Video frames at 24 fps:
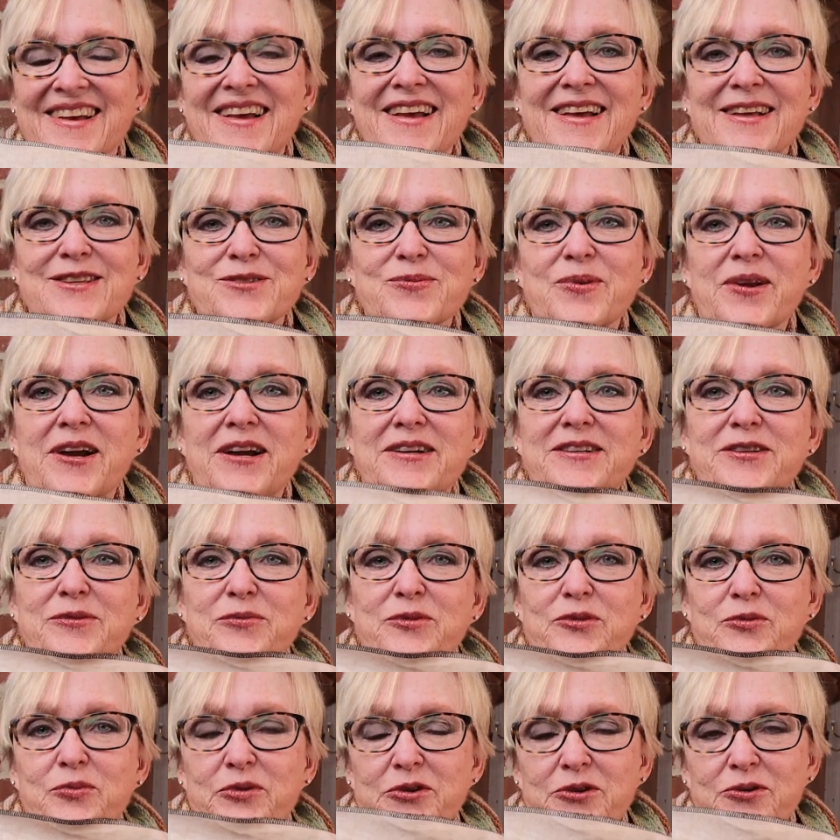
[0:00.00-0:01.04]
That's what I did
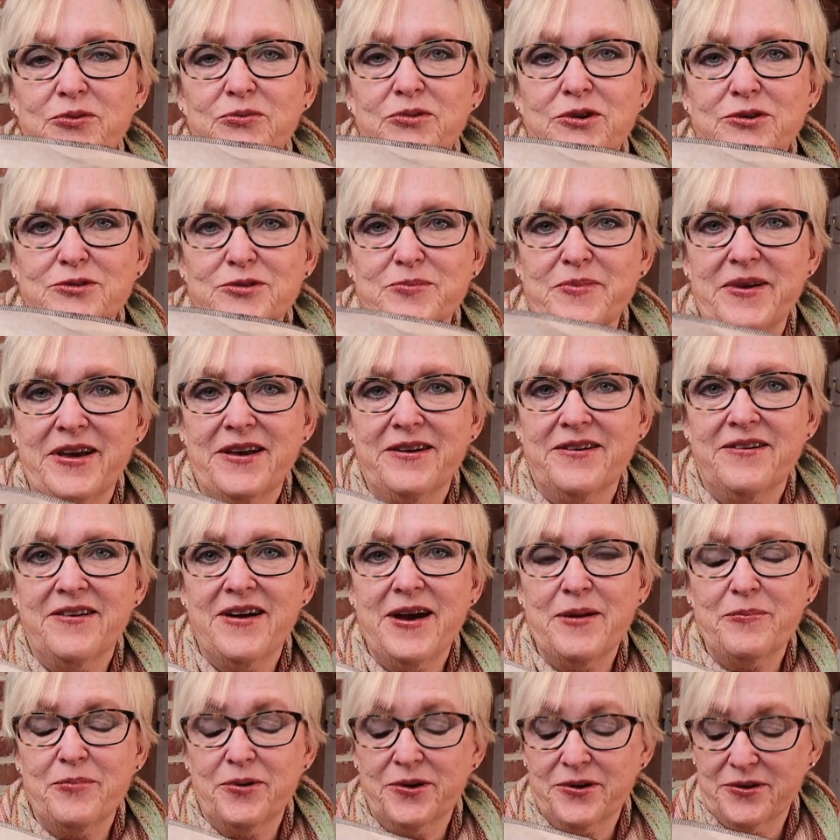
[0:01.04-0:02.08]
with Winter Rose Manor.
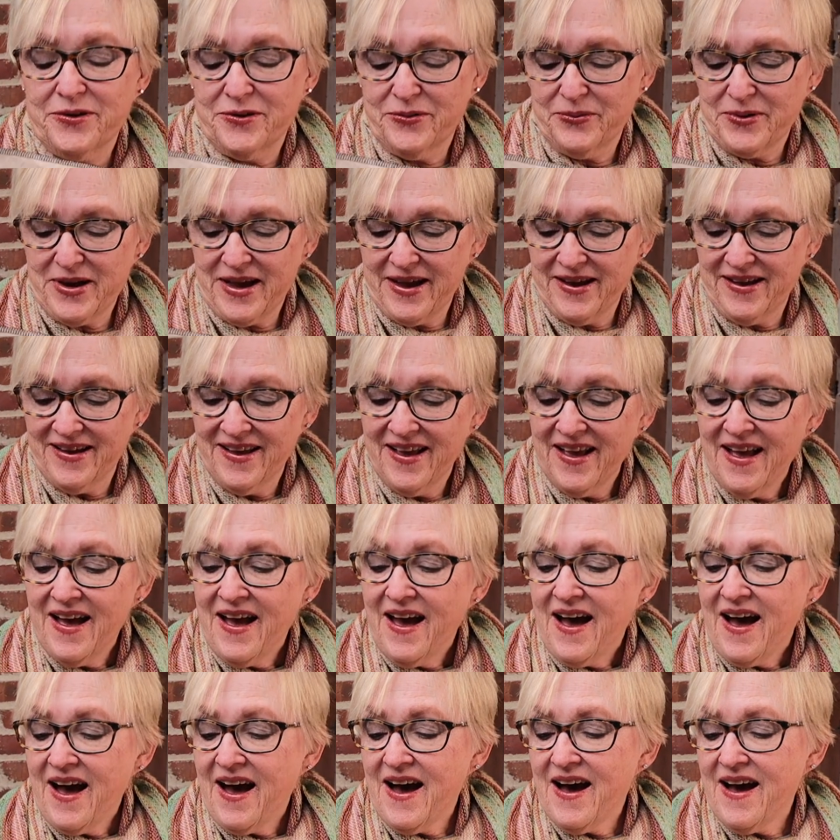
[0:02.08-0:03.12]
I put it away.
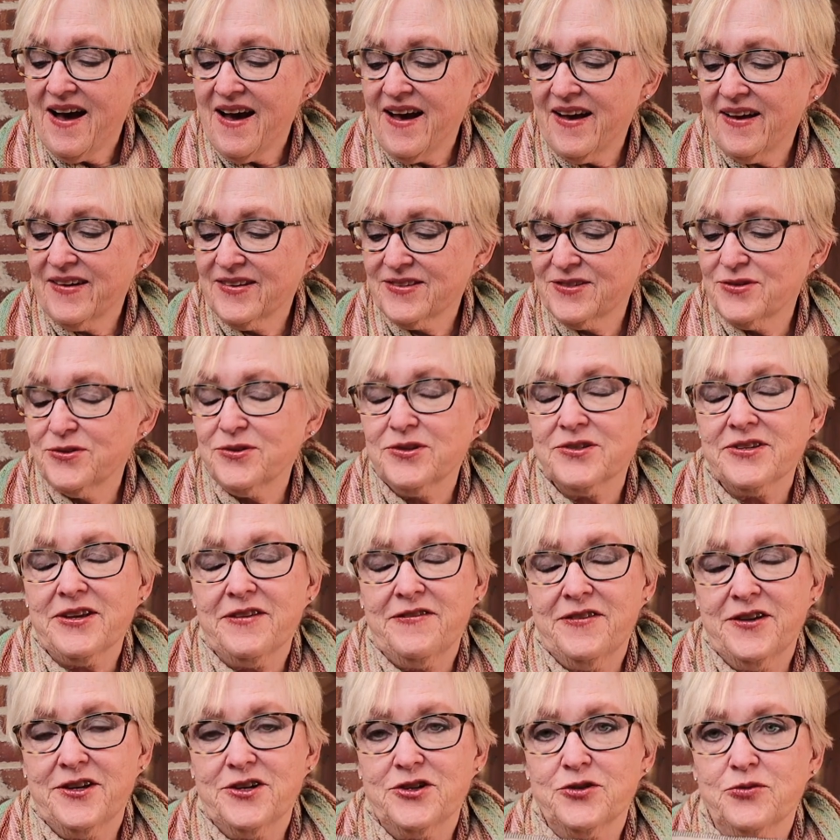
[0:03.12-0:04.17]
As soon as I
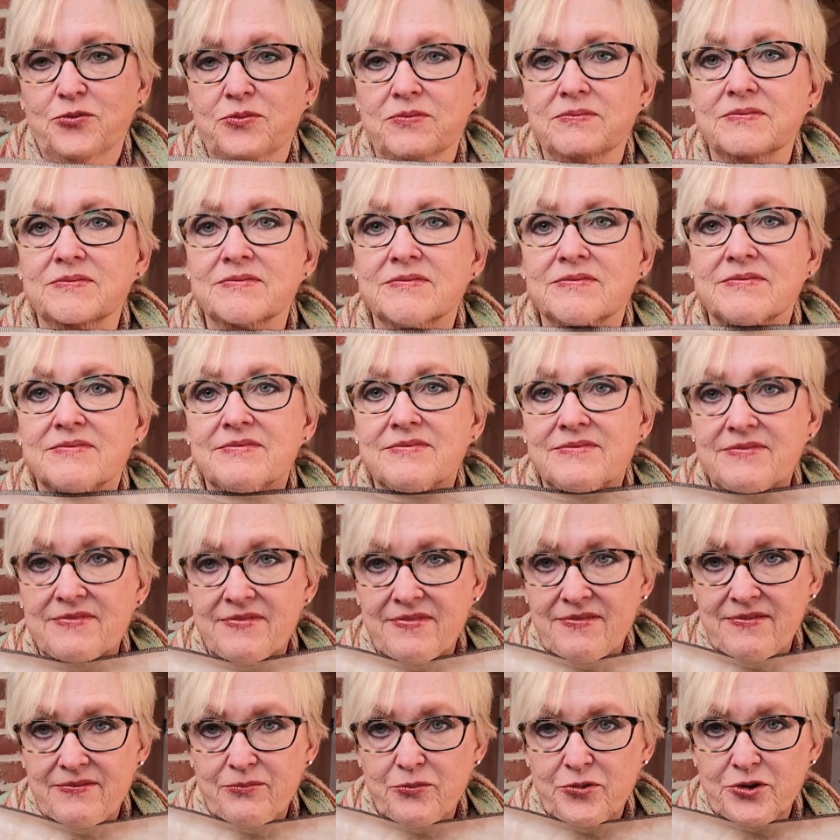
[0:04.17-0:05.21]
finish
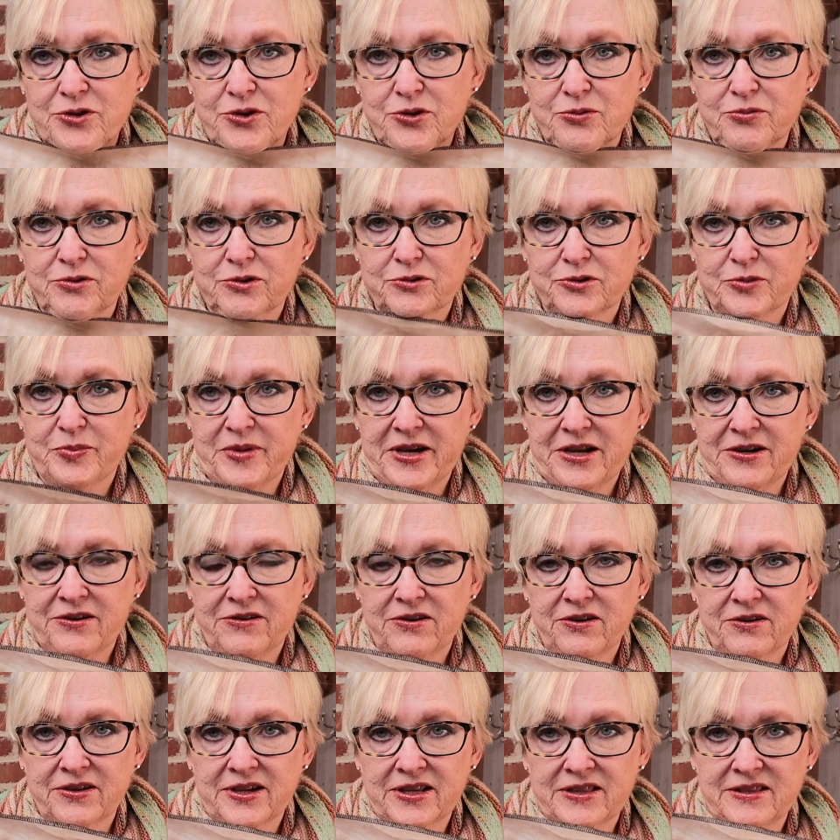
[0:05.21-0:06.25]
Winter Rose Manor,
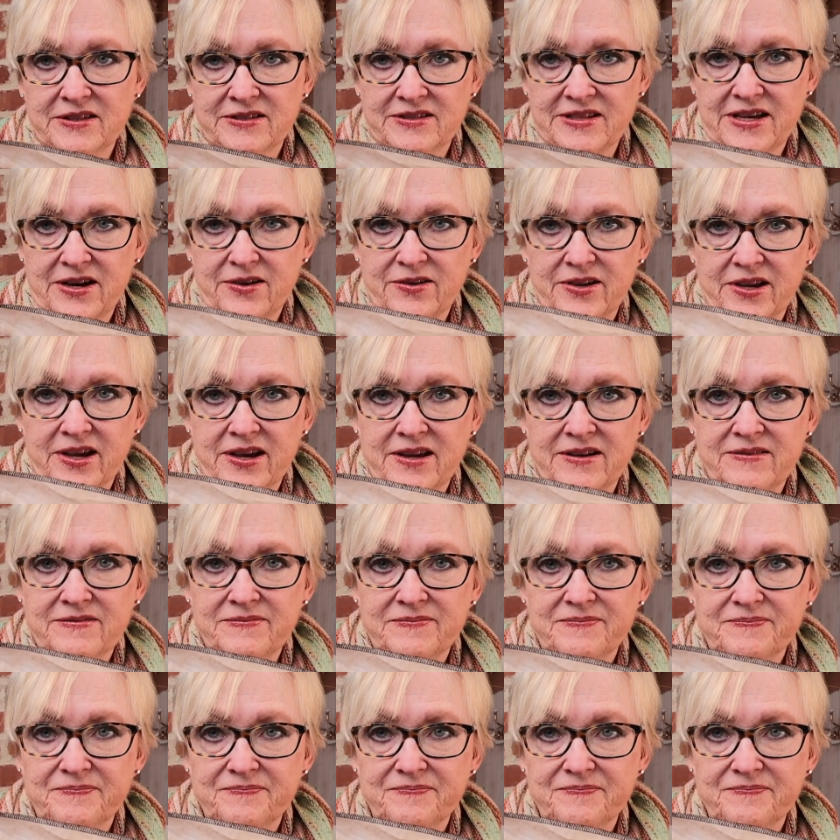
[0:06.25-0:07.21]
I'll get this out again.